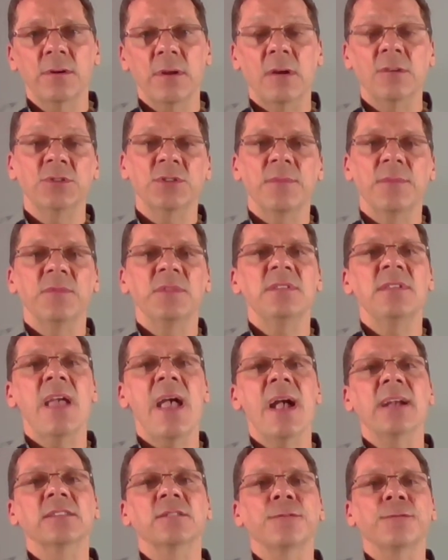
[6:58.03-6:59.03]
or say
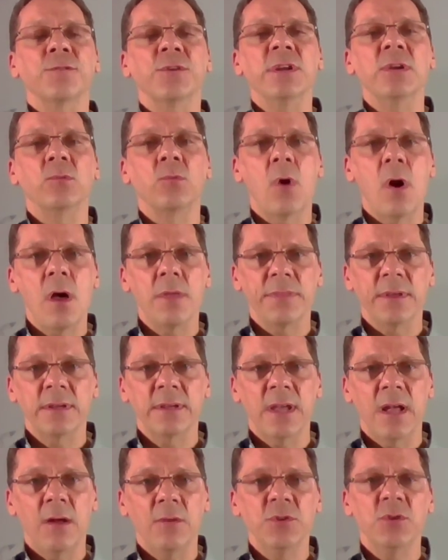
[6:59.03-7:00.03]
tax-free Roth
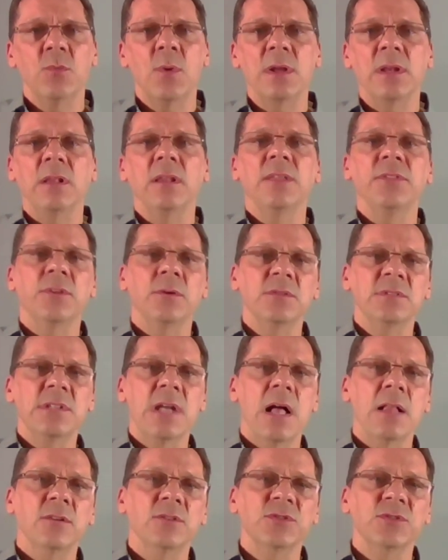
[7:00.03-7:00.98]
account. You want to let those dollars